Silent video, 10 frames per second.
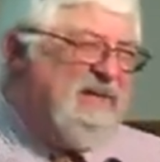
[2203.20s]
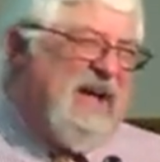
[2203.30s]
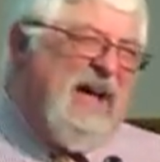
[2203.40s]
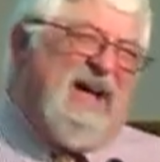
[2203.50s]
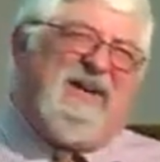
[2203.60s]

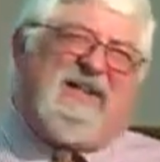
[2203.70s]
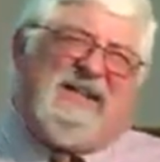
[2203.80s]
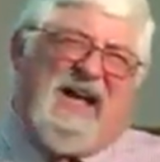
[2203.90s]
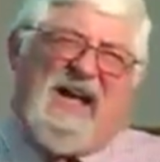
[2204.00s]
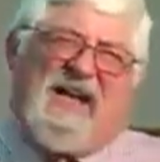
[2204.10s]
I
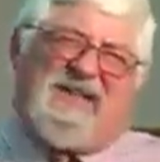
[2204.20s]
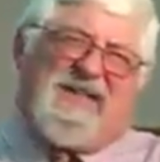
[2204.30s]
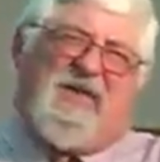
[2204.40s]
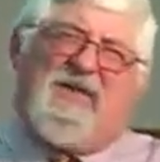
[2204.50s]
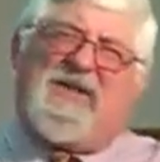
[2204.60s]
understand that
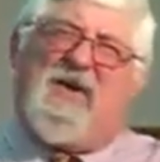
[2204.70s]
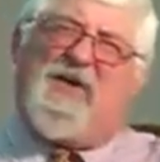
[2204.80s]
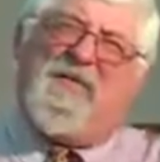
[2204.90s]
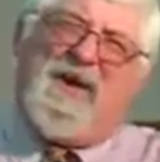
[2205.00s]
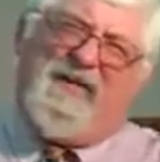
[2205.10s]
so-and-so
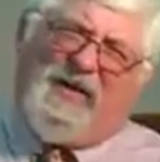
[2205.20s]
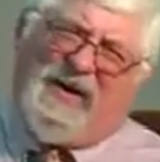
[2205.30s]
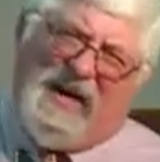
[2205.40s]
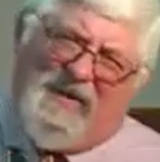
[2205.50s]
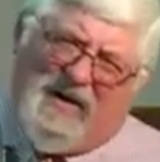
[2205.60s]
can be
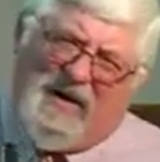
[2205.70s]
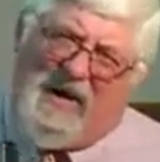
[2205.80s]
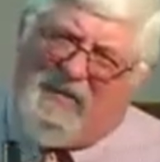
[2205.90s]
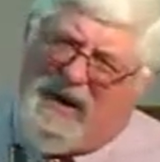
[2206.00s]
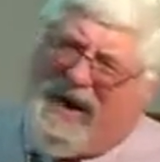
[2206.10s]
forgiven,
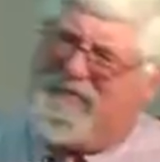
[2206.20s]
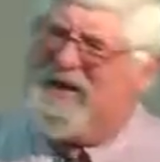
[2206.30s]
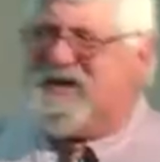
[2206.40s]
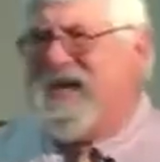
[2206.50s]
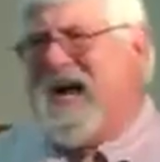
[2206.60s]
but I'm
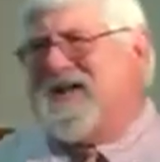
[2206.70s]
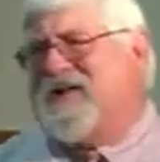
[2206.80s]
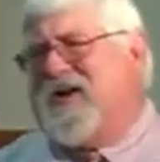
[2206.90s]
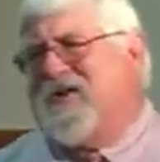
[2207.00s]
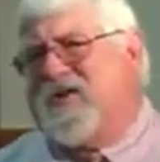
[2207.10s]
just not
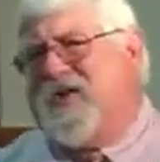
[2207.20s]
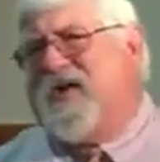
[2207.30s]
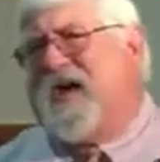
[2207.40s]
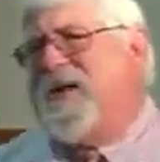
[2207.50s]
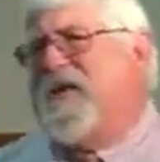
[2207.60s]
so sure
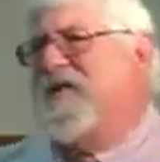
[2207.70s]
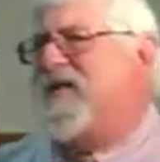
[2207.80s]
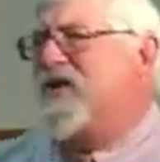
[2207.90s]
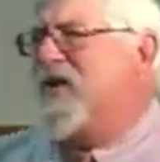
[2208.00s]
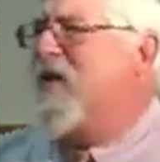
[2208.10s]
they can be
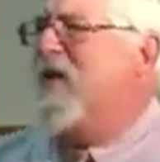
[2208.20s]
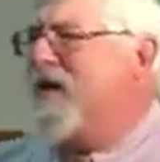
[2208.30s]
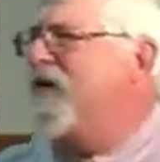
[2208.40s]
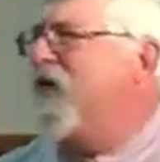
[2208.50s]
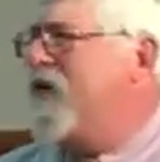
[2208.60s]
restored to
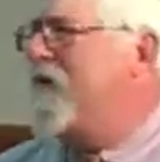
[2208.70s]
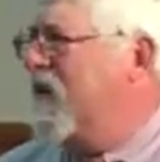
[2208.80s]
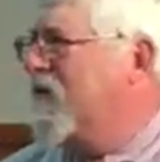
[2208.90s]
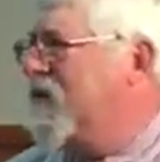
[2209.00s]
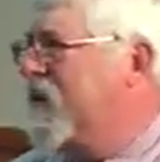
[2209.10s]
full
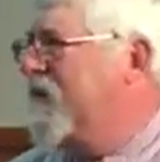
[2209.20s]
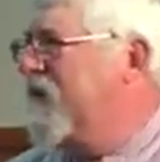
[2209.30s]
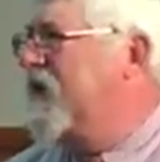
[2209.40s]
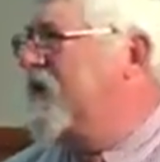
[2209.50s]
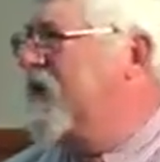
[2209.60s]
membership
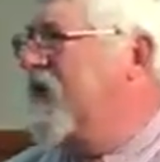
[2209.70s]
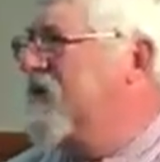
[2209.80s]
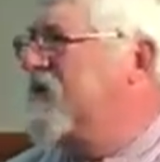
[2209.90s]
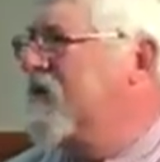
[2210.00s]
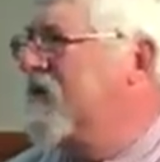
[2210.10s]
in the
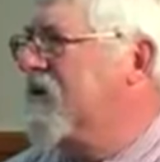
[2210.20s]
church.